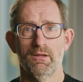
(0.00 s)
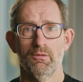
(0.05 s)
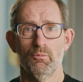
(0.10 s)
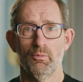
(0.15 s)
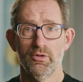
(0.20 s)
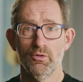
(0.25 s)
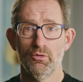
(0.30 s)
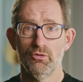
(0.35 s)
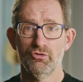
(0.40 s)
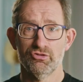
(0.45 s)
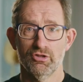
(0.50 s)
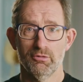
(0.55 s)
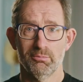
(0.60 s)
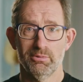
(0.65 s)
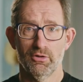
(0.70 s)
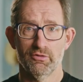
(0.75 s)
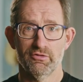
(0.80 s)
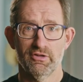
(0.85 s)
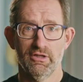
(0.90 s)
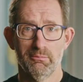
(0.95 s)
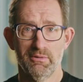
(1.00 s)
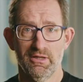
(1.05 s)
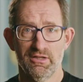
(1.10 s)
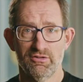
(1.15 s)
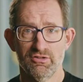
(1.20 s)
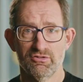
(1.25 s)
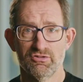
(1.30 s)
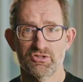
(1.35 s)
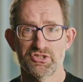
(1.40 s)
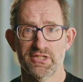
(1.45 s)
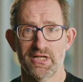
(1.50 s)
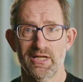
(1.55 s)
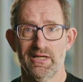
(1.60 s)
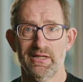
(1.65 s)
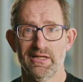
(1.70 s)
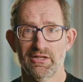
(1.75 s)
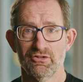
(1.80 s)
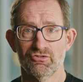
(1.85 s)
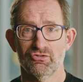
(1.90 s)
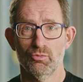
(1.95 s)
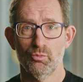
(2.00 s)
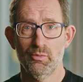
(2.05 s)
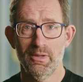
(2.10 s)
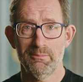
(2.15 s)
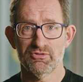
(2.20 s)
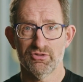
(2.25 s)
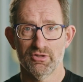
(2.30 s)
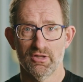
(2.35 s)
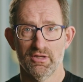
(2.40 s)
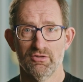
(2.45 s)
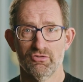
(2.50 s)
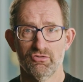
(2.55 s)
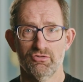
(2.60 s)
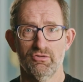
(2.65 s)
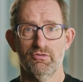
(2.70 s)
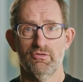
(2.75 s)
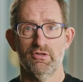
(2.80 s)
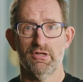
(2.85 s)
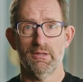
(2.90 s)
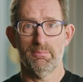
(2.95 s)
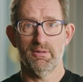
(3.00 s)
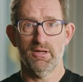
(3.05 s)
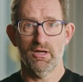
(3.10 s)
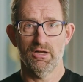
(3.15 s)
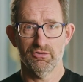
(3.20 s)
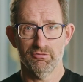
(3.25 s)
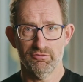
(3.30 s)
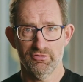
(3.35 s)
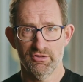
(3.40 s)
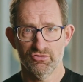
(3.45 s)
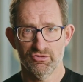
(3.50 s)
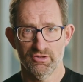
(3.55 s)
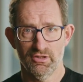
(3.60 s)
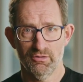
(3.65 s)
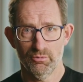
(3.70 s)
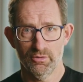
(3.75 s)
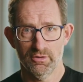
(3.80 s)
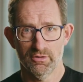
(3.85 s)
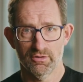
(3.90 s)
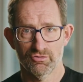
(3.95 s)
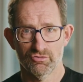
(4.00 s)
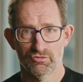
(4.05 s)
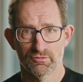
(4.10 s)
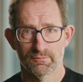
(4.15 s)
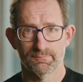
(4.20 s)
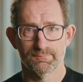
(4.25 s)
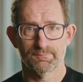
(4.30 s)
We also block the ability to share links to websites that are part of these networks.